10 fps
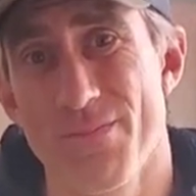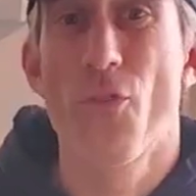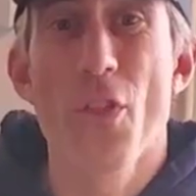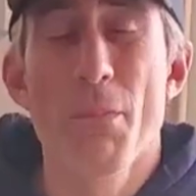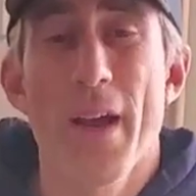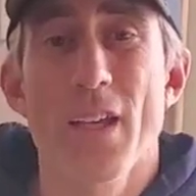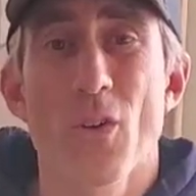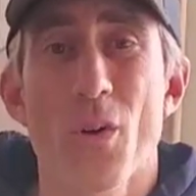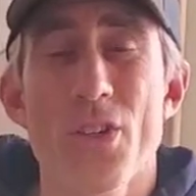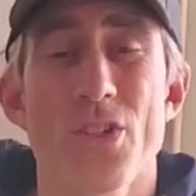For the bike
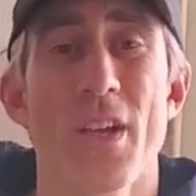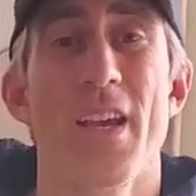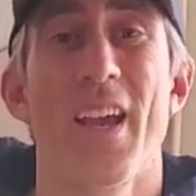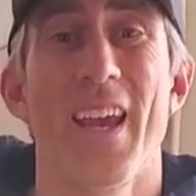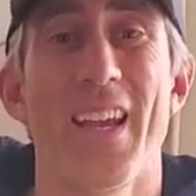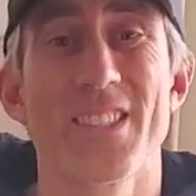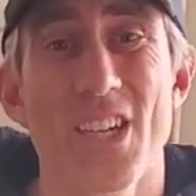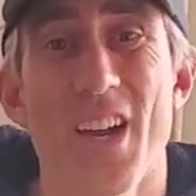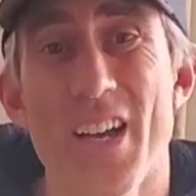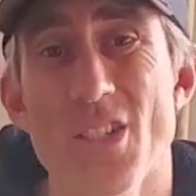course,
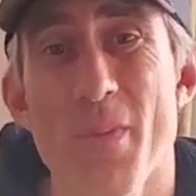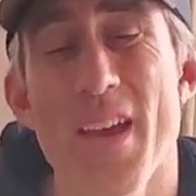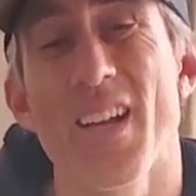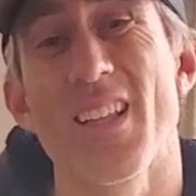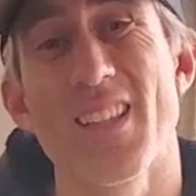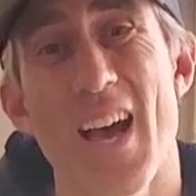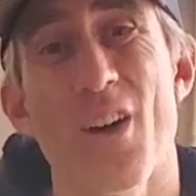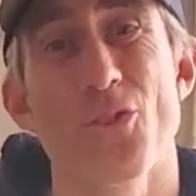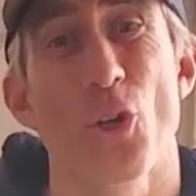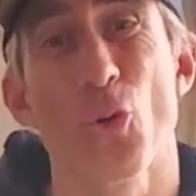Xterra Iceman
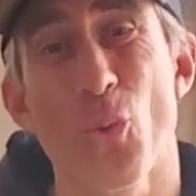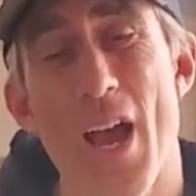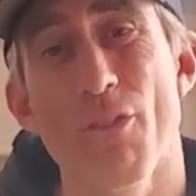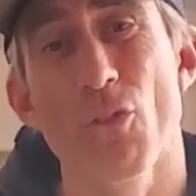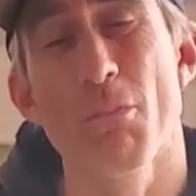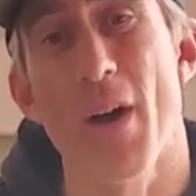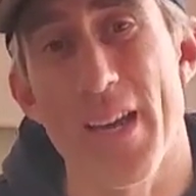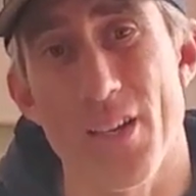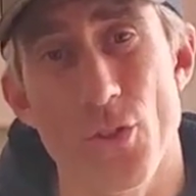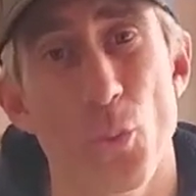allows gravel
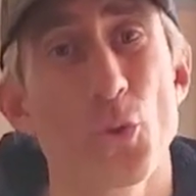bikes,